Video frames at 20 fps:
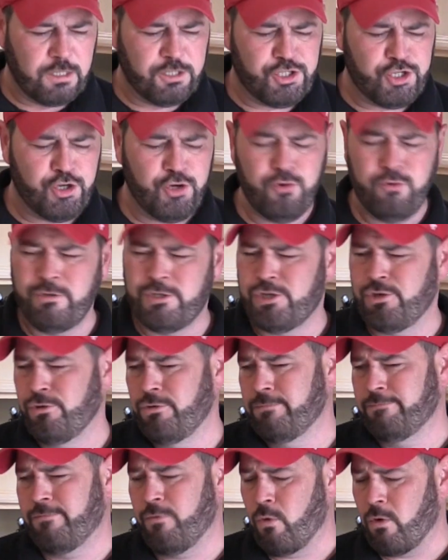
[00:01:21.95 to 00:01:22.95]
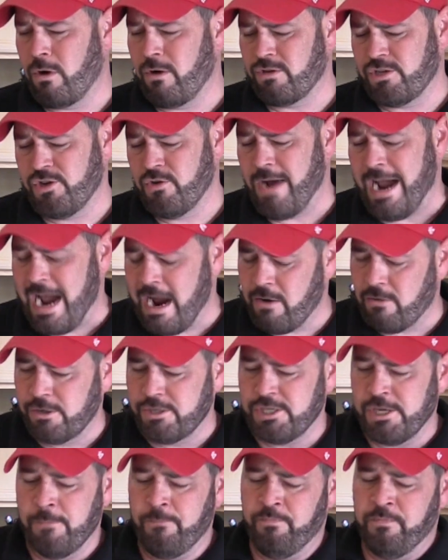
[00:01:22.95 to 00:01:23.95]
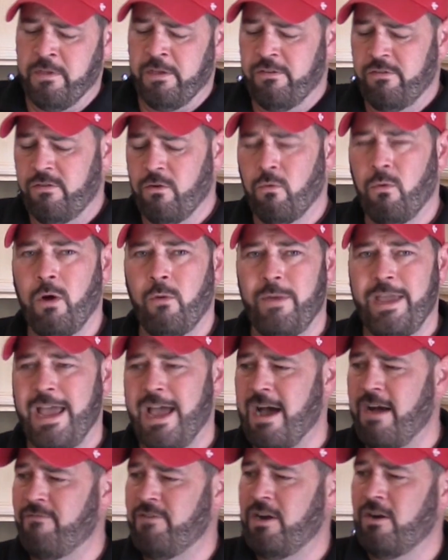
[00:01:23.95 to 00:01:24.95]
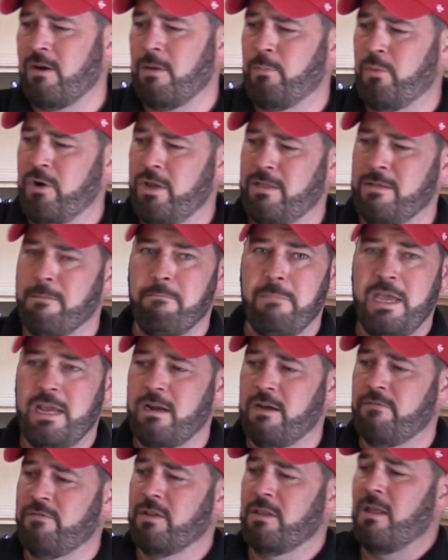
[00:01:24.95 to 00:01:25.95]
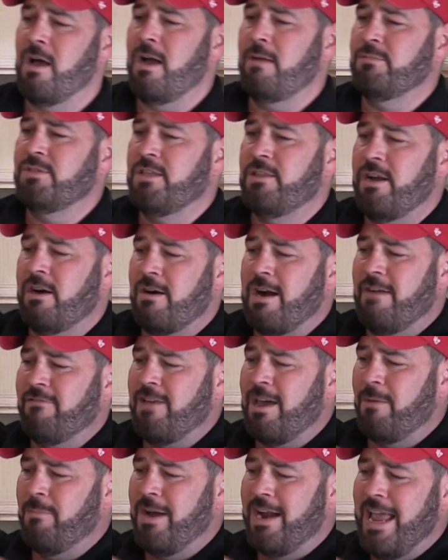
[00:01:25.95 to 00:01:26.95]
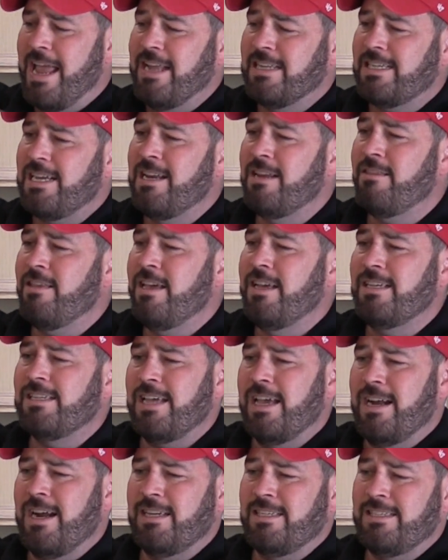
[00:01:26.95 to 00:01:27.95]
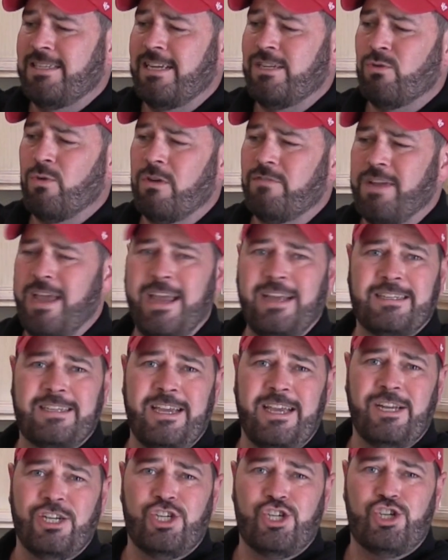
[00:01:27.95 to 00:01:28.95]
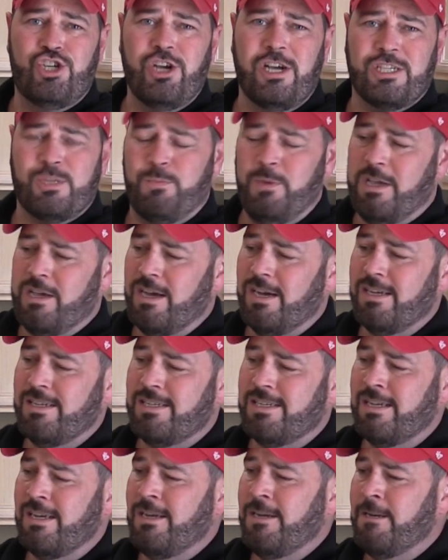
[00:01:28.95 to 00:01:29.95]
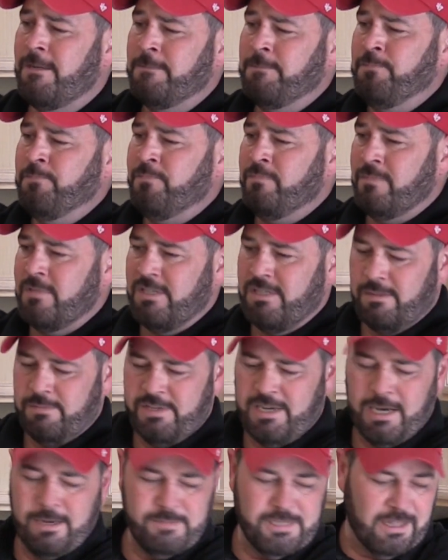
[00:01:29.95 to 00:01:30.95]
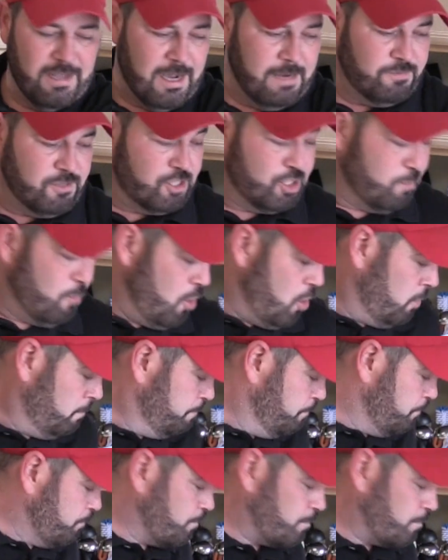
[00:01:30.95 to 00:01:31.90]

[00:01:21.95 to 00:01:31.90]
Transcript: 2 to 4 or so hours. So what we have here, I'm putting the meat of the limes in there. I've got about 18 of these, and I say 12 to 18 just because sometimes the limes are small,